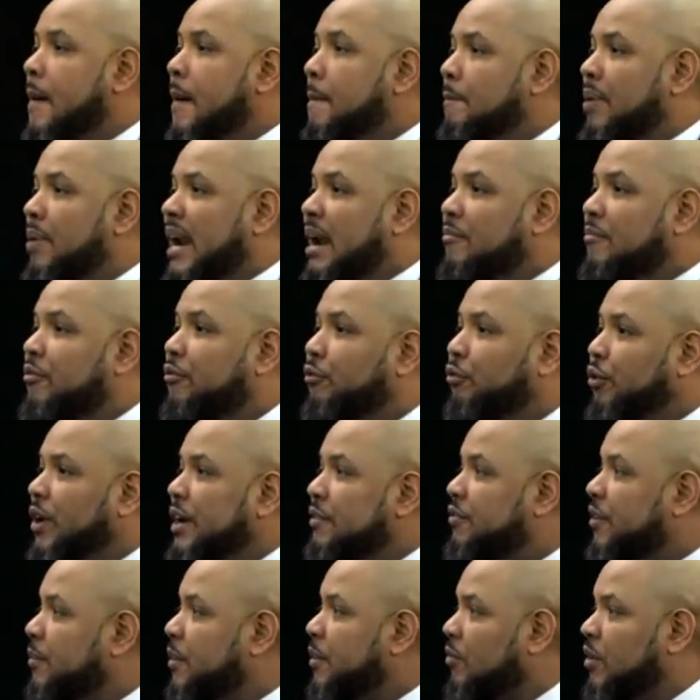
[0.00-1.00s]
but I'm free
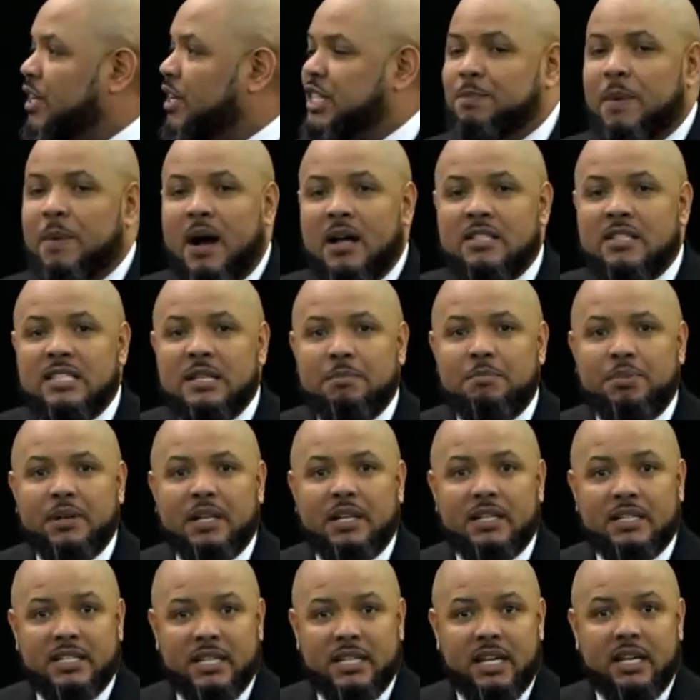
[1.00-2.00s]
from the
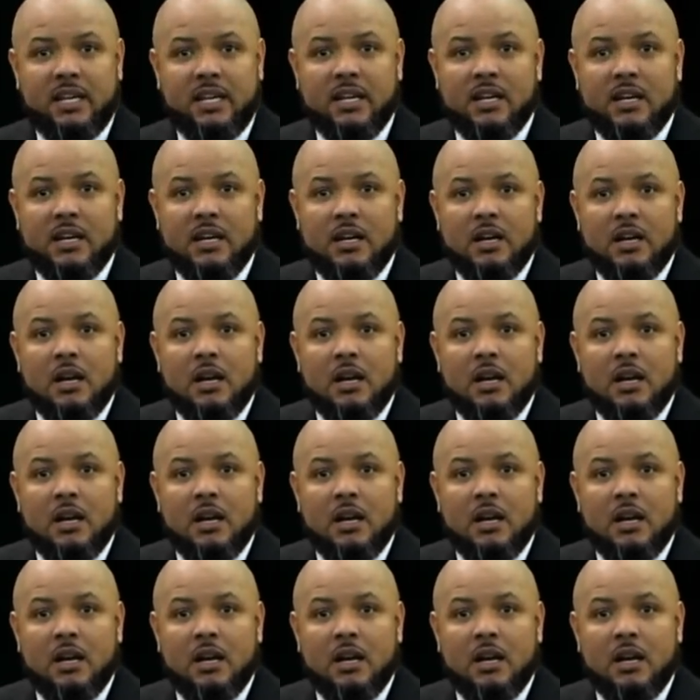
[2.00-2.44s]
responsibility